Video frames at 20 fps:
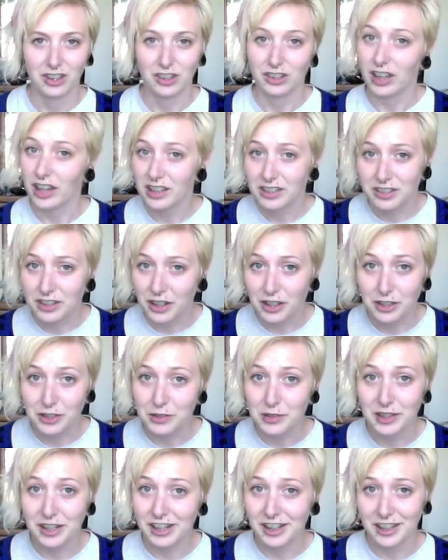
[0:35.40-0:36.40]
You can't start
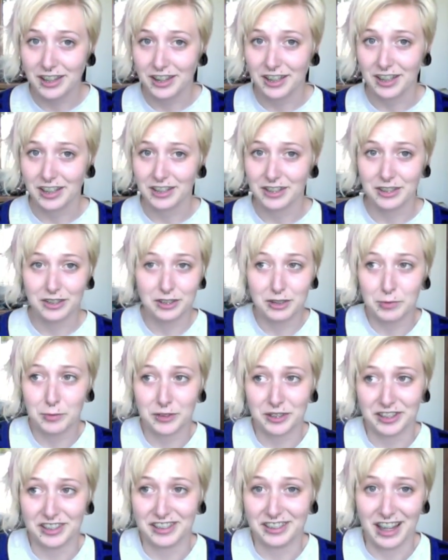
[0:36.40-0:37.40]
doing anything until
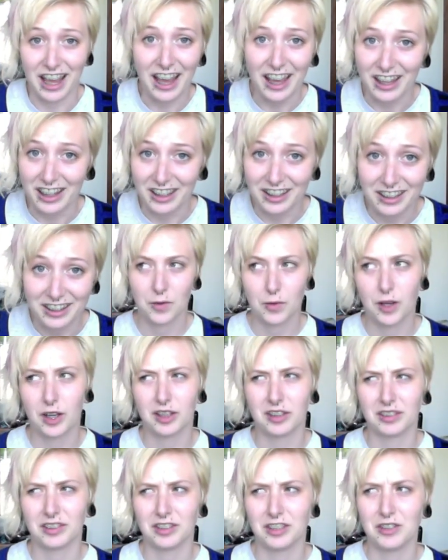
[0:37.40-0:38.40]
someone's dead.
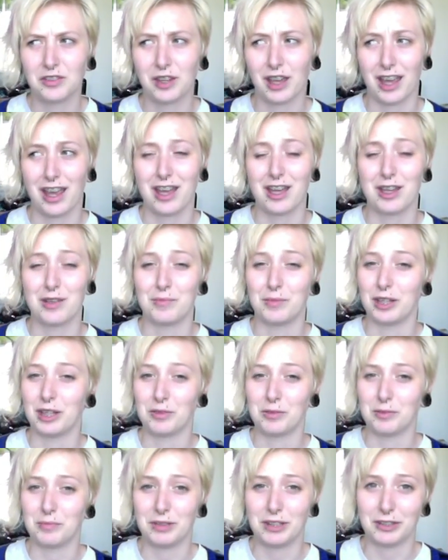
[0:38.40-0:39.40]
Well, you can, but it
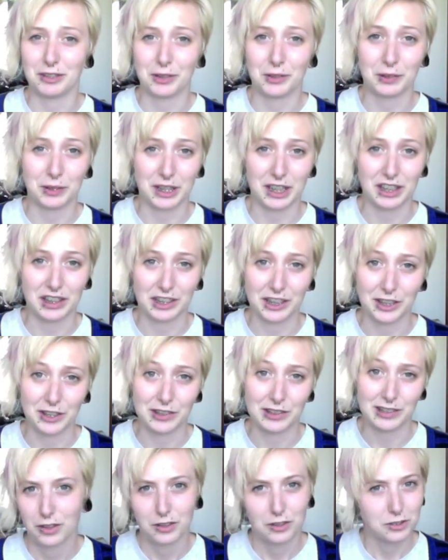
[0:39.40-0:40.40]
would be totally
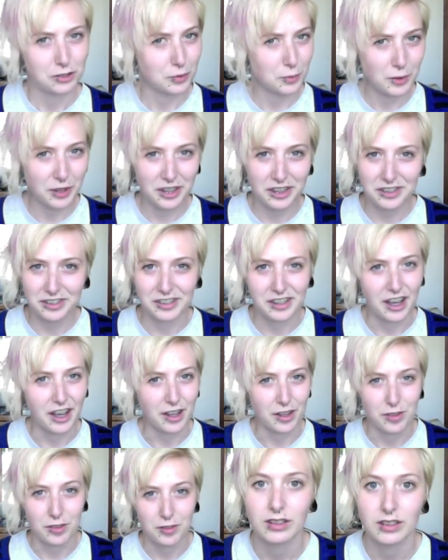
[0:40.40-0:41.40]
illegal. So what is
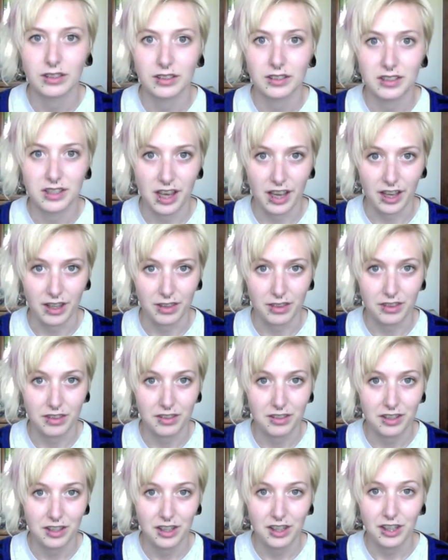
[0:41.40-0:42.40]
death? Death
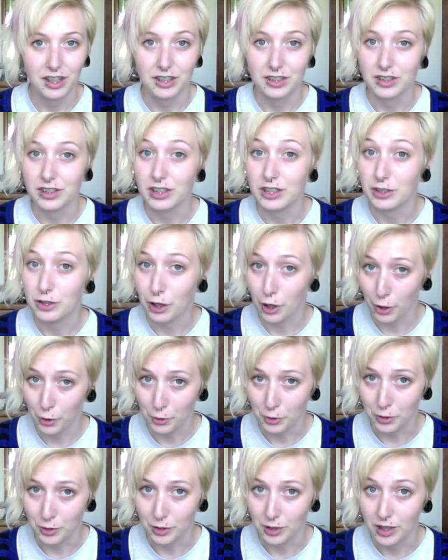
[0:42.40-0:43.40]
is the
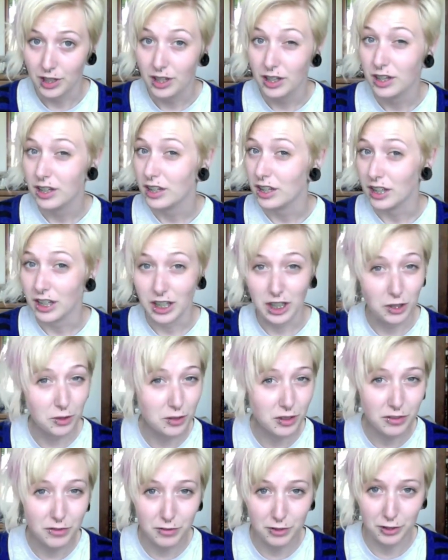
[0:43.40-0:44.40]
total,
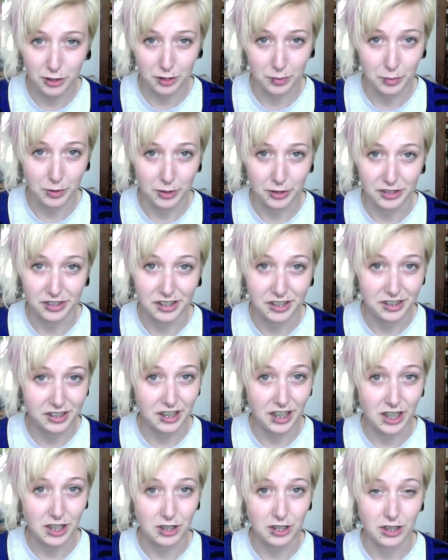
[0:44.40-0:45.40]
irreversible
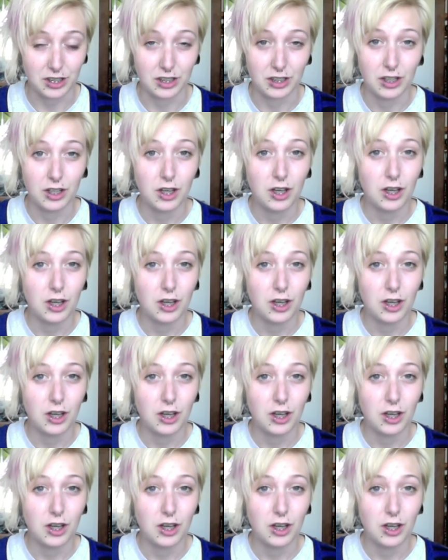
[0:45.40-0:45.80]
cessation